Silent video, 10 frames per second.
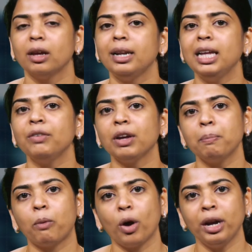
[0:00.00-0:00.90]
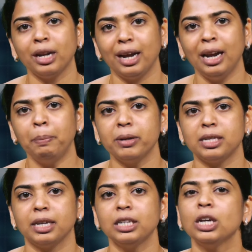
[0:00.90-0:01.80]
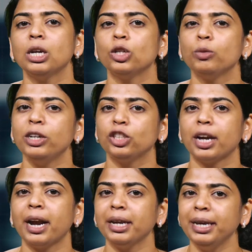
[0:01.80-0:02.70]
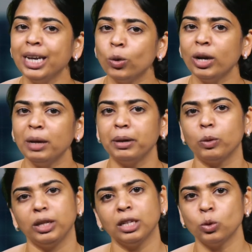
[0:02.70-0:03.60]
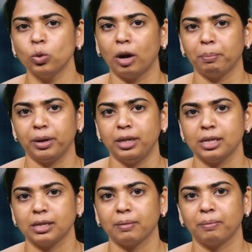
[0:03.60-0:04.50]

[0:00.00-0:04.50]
leaving 0.8% to be shared equally between the two companies.